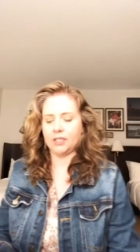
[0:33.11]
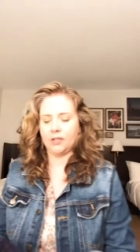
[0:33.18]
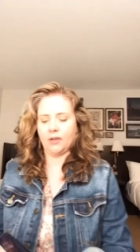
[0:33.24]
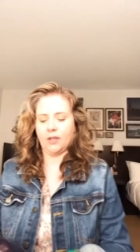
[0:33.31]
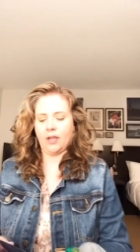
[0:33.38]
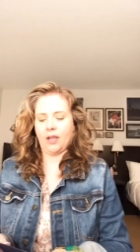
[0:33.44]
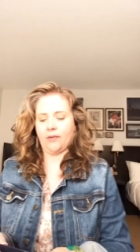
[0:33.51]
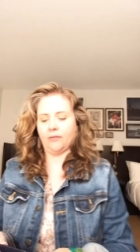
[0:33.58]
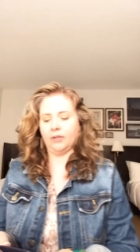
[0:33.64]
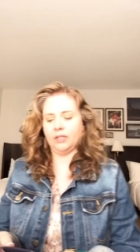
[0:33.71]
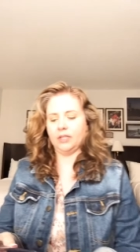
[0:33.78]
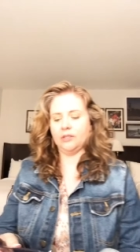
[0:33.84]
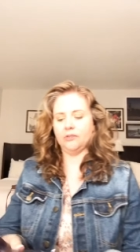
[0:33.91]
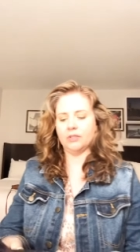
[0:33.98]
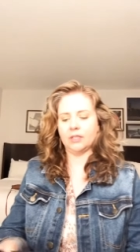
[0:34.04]
So I, I
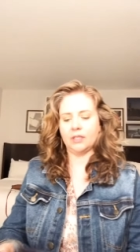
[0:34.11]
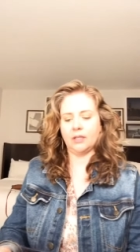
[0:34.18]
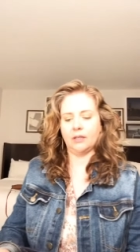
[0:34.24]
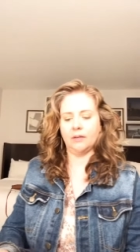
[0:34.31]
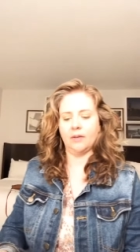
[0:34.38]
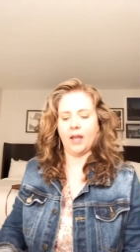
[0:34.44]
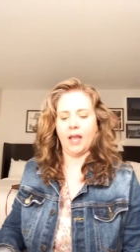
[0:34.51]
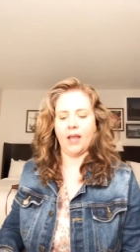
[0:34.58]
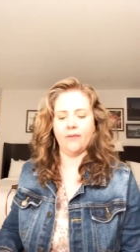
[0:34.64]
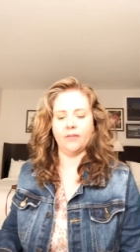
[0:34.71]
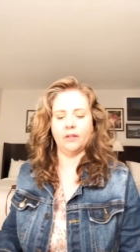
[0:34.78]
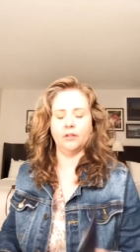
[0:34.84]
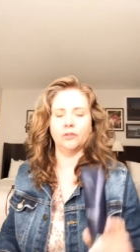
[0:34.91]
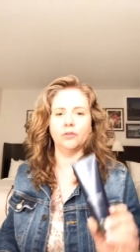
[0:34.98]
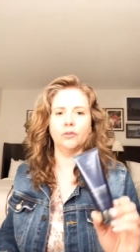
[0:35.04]
really use the, I have
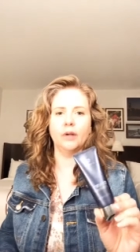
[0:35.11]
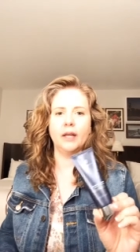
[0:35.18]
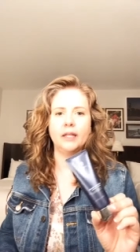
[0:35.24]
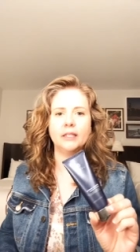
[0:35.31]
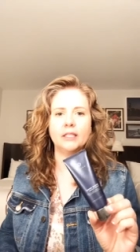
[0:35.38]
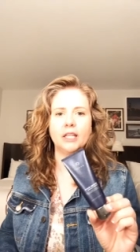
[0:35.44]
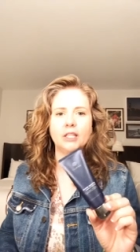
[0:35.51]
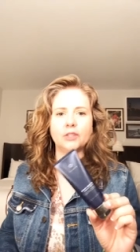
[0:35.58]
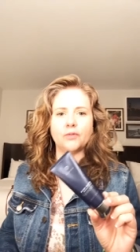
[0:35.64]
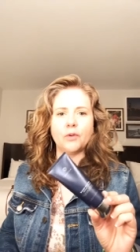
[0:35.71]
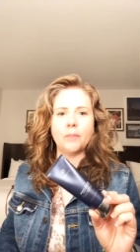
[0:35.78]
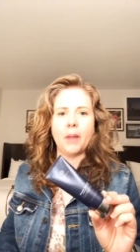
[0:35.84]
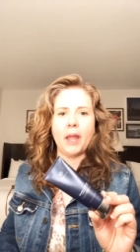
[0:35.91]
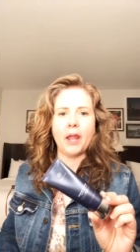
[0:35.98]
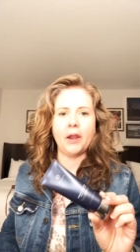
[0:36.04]
the little intense
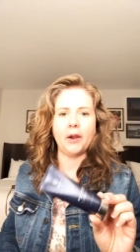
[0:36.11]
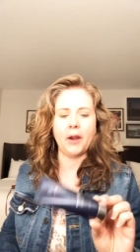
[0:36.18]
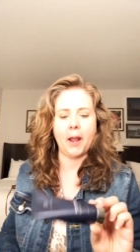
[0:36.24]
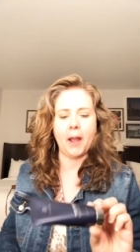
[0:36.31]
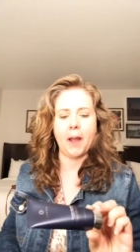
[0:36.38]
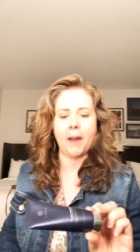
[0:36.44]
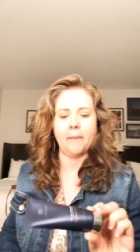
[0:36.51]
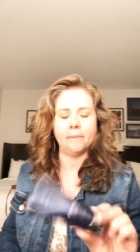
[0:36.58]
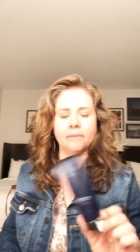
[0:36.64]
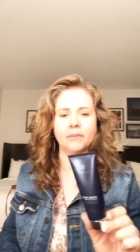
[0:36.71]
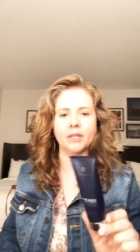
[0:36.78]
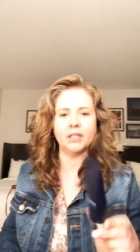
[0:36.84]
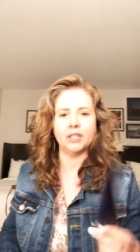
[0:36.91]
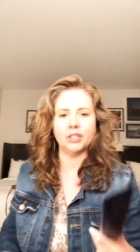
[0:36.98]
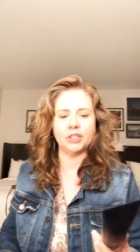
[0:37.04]
repair um,
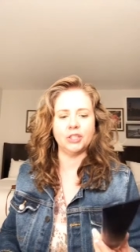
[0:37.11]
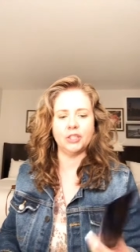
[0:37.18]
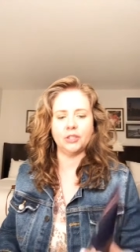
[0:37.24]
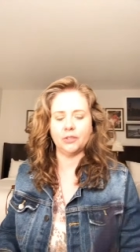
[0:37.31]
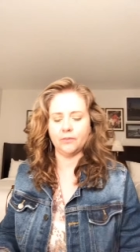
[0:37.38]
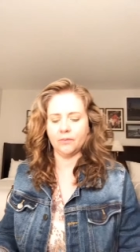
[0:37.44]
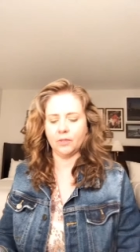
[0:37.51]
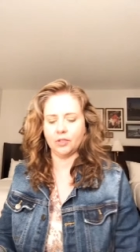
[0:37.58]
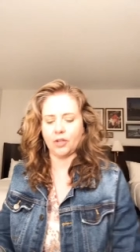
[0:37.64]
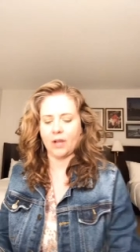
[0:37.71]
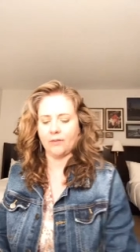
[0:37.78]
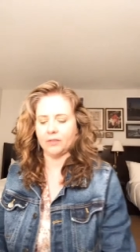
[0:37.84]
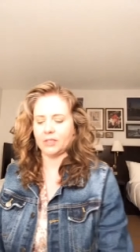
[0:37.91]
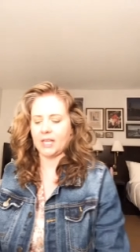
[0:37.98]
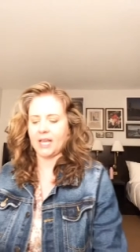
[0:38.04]
conditioner, the
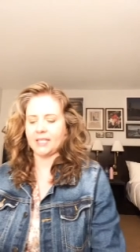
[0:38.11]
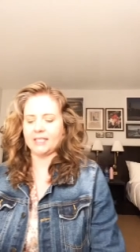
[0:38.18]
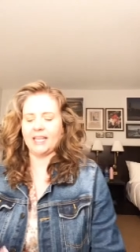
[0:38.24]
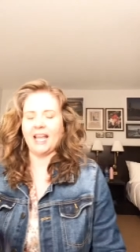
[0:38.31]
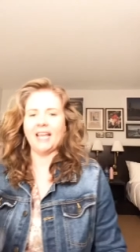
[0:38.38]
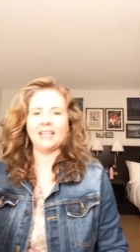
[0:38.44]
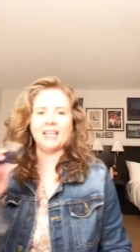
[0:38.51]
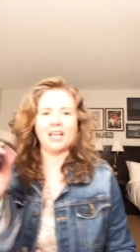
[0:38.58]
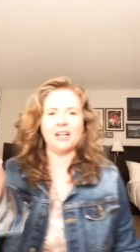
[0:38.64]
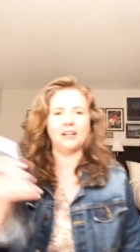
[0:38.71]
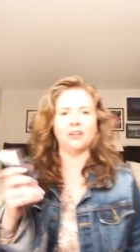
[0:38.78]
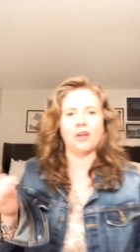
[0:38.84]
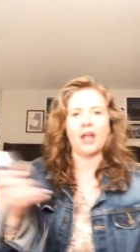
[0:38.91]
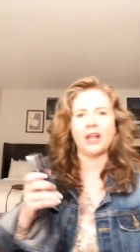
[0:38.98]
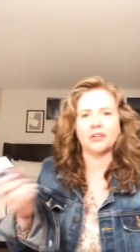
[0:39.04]
travel size, and I had the ha
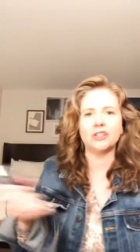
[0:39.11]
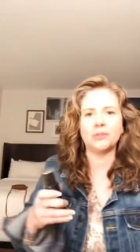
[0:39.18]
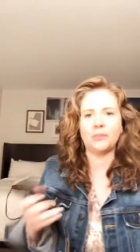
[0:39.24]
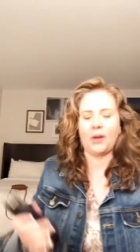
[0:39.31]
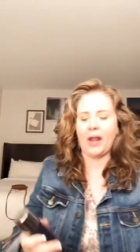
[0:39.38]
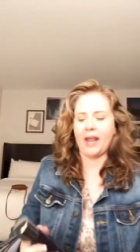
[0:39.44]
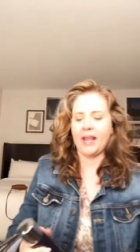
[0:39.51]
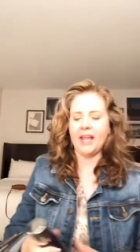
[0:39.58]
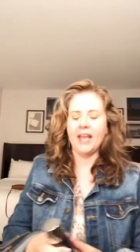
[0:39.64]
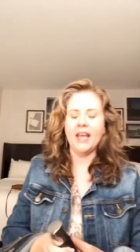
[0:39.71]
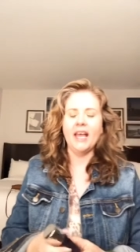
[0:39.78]
little hairspray.